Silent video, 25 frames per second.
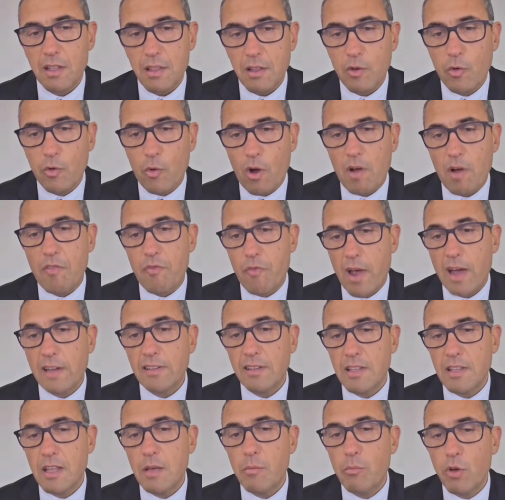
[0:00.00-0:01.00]
Quite
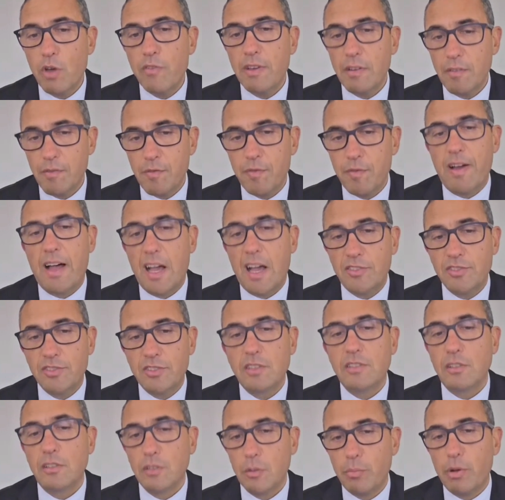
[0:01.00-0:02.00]
frankly, they're moving
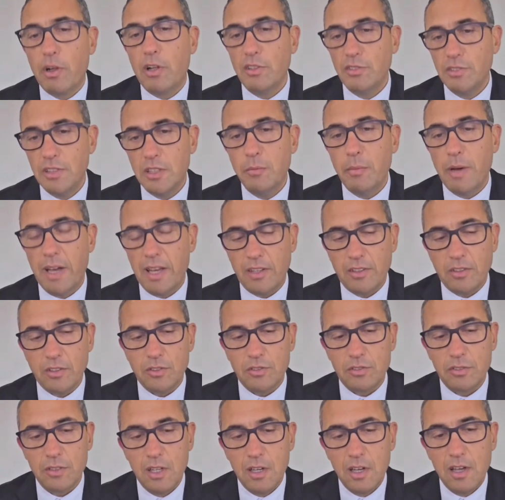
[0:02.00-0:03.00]
faster than the
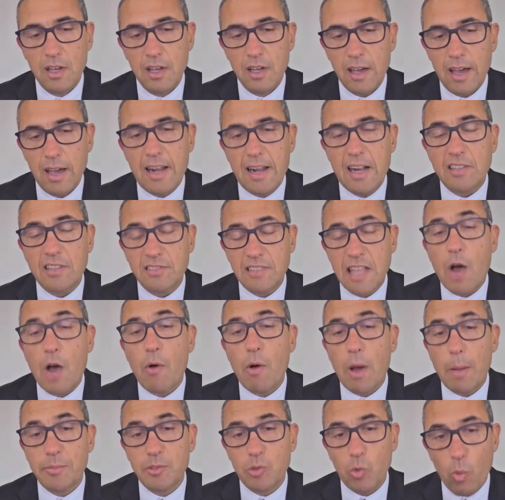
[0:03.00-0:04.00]
policymakers. And it's now
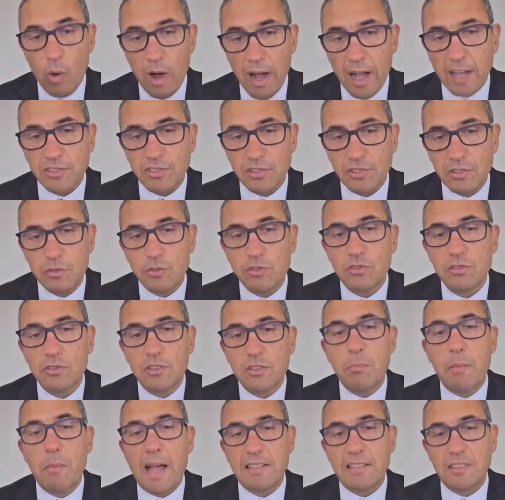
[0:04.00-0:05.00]
up to us
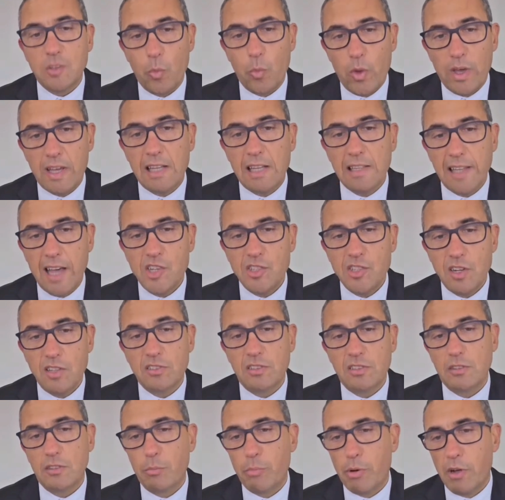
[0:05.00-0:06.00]
to make the
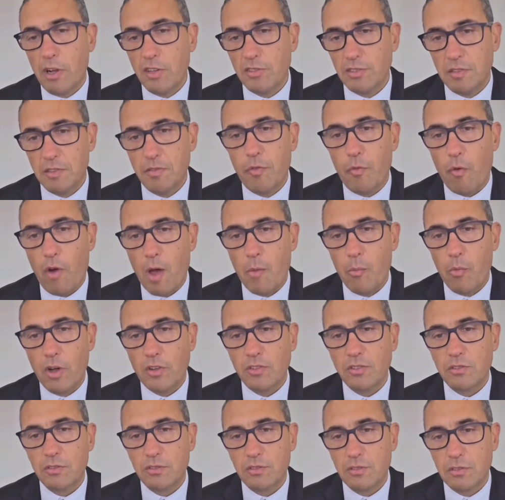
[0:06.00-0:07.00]
regulations and the policy
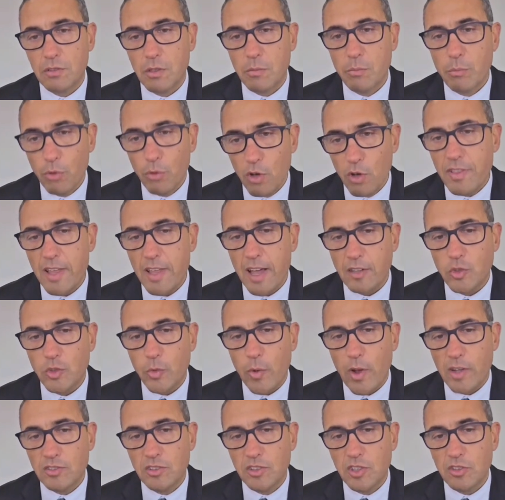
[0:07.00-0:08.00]
framework to move that
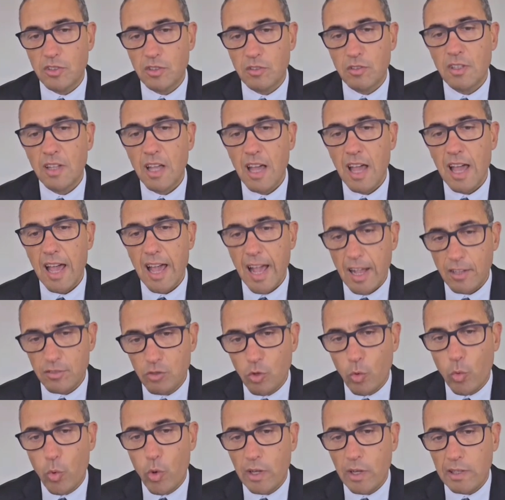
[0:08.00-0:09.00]
transition as
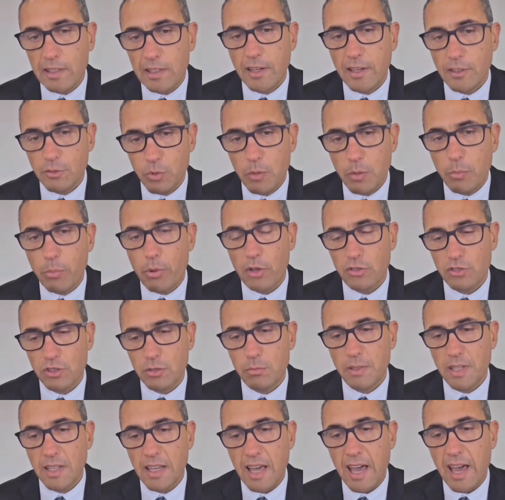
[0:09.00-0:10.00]
quickly as we
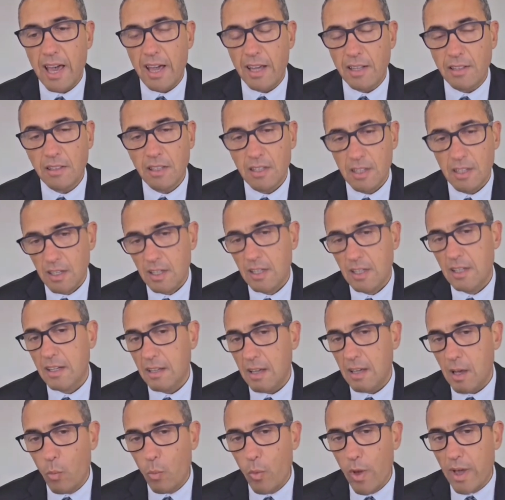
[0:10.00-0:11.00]
possibly can.
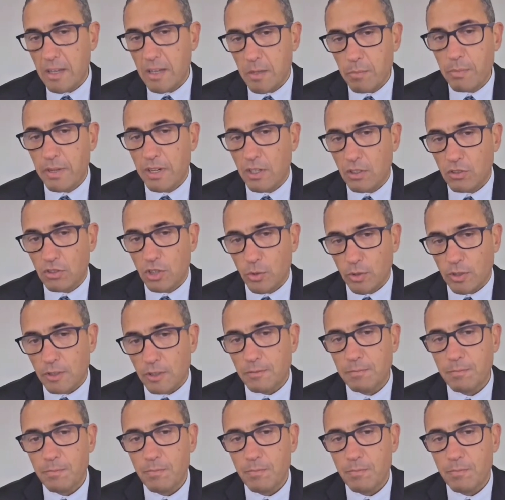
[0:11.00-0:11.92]
And we're committed to it.